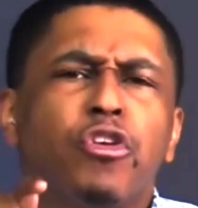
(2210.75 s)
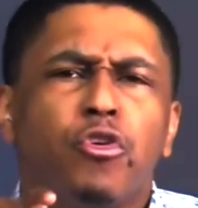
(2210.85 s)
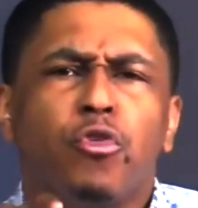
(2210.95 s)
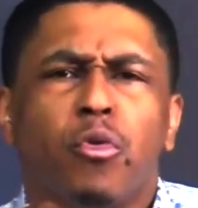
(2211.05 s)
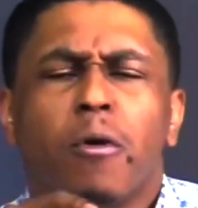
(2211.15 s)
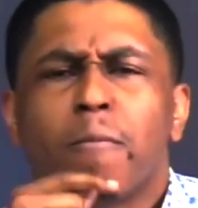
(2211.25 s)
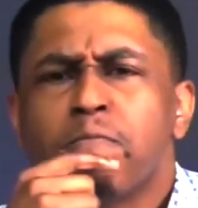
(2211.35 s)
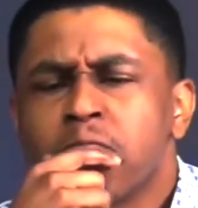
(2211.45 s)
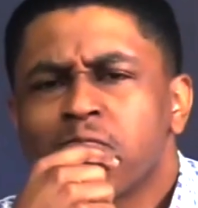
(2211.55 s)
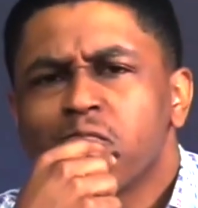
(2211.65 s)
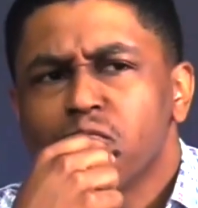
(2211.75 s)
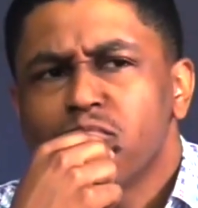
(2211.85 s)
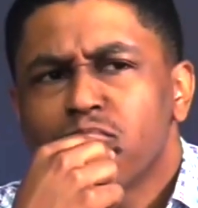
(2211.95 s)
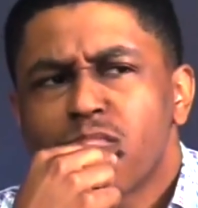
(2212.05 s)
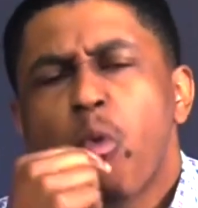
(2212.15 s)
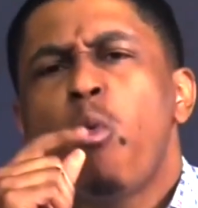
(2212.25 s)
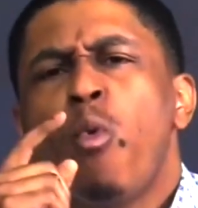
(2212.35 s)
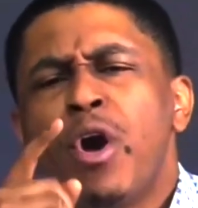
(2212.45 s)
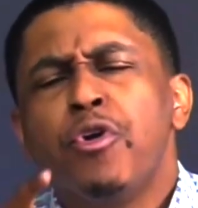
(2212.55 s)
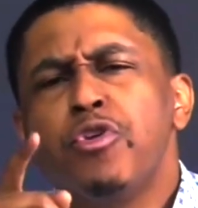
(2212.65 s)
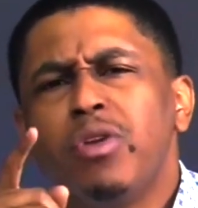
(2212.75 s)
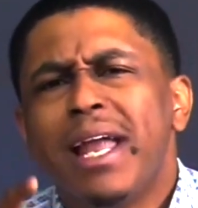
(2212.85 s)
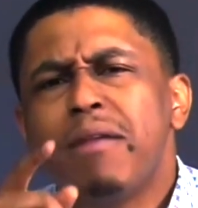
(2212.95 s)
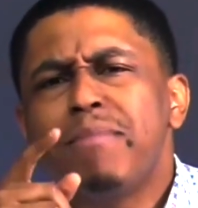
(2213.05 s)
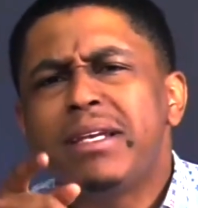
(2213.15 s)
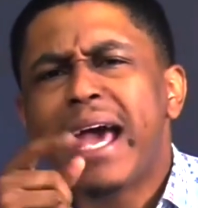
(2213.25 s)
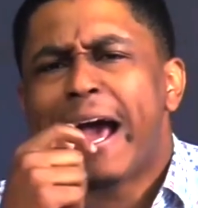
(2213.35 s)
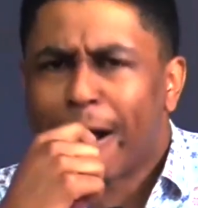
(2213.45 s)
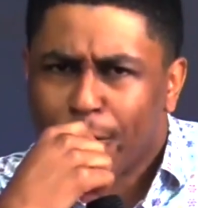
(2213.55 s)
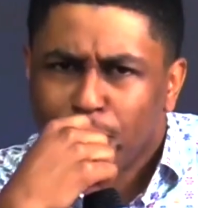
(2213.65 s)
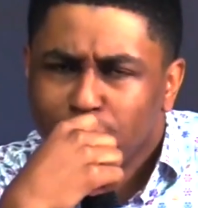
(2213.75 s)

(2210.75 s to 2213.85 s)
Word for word: you, will you let me down?